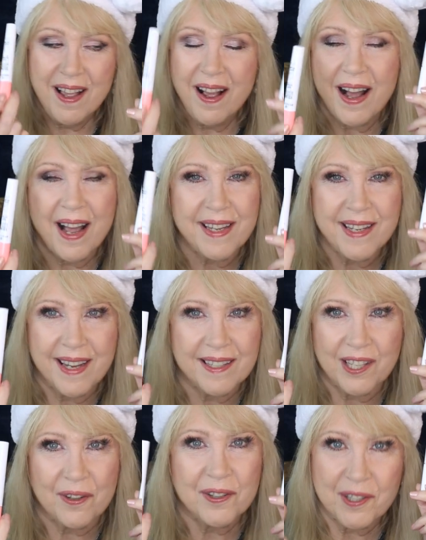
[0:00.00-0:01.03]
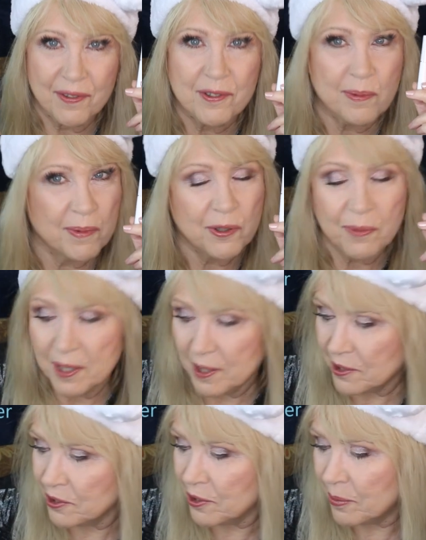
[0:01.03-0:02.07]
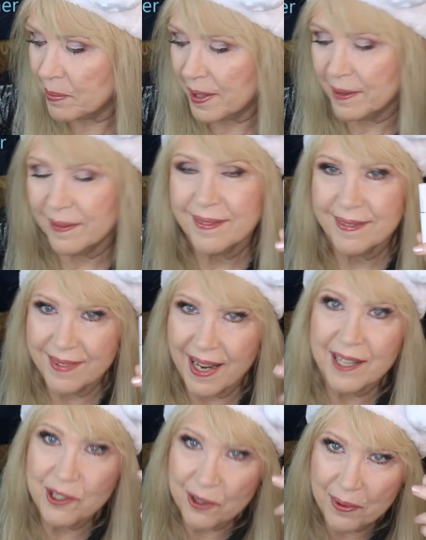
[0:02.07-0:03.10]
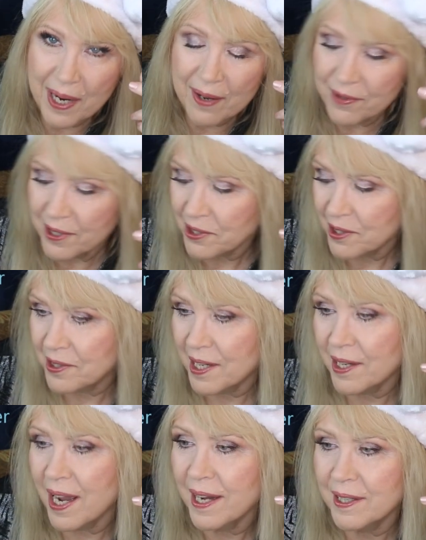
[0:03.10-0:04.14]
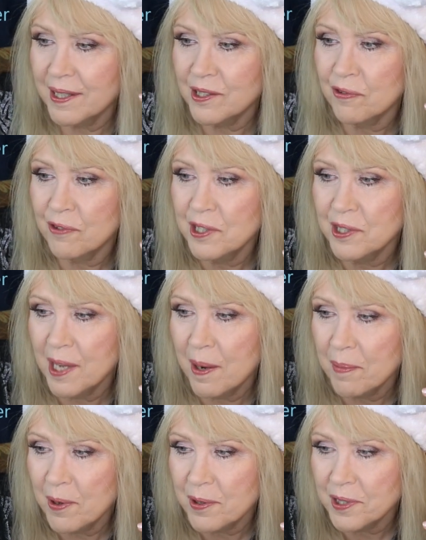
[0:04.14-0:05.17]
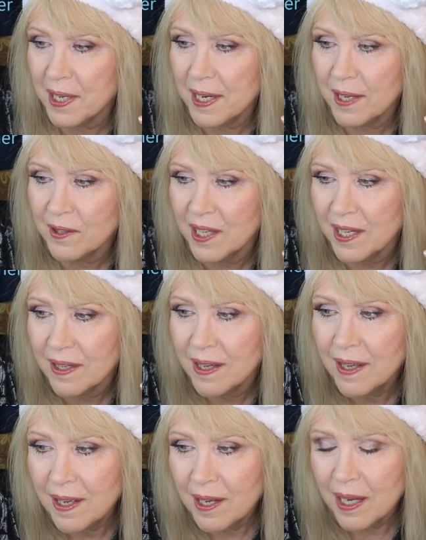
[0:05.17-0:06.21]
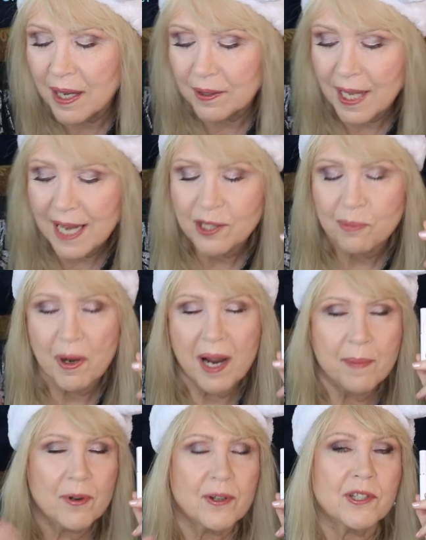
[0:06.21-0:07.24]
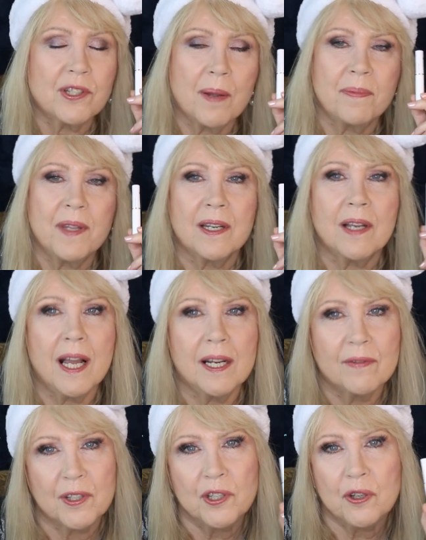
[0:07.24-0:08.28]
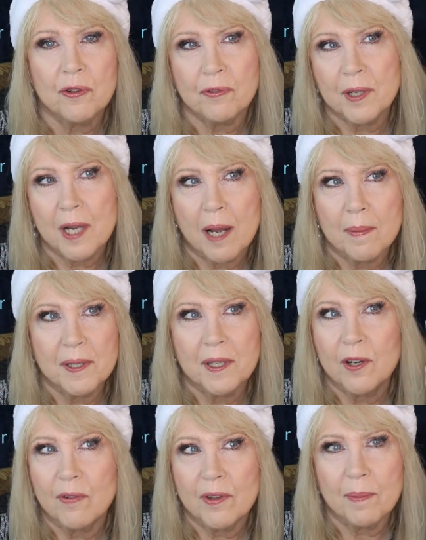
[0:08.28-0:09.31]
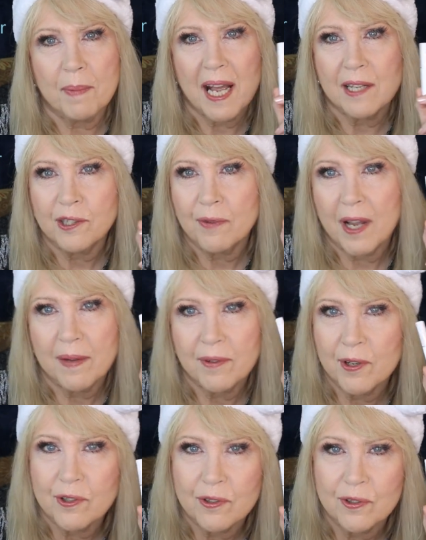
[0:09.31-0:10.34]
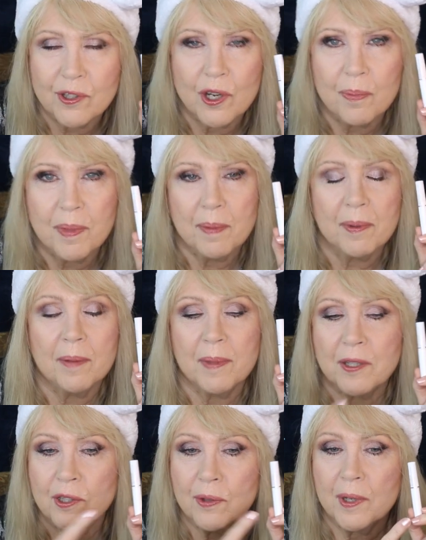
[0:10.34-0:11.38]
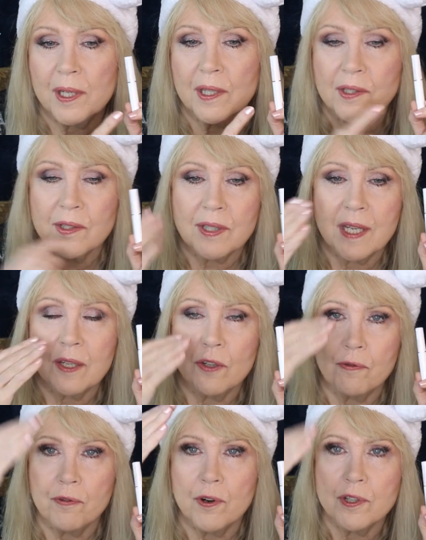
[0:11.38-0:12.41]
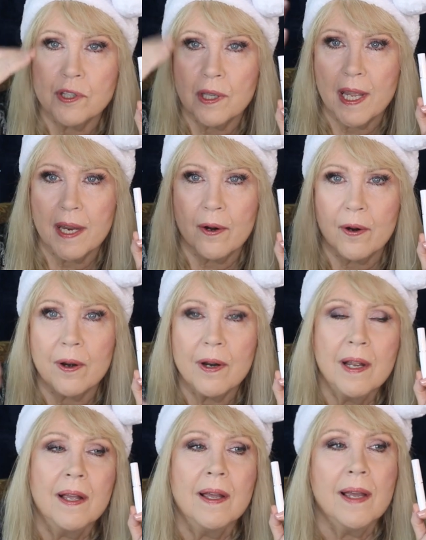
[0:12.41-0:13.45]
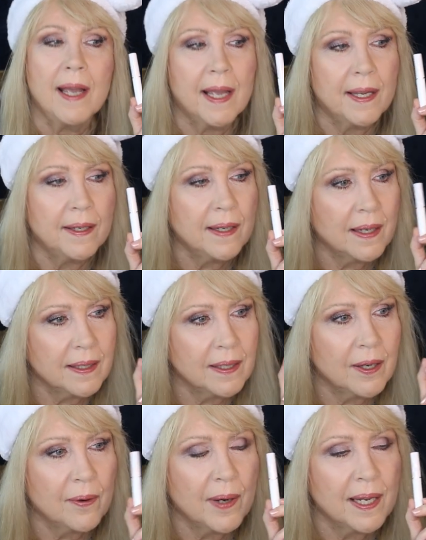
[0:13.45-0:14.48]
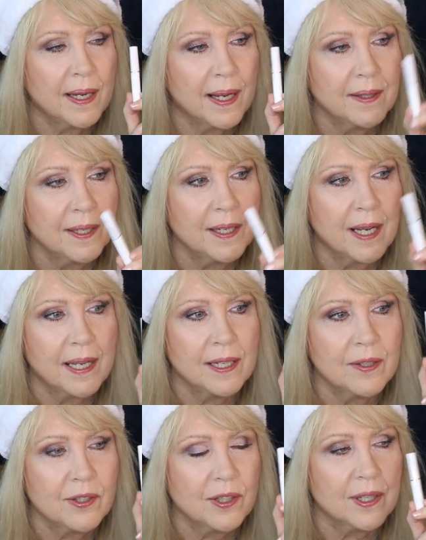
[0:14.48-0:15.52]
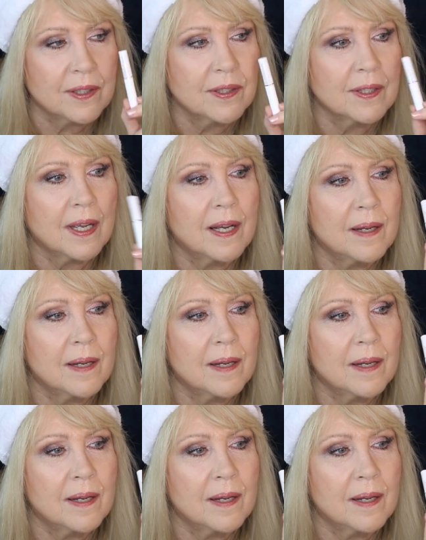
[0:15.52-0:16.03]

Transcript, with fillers: I can't tell the difference between these two, but I do have this because I got it as free samples, and I think a lash primer is something kind of a new phenomenon over the past 5 years or so. People have been doing this. It's like your first layer, and you know, I think I used this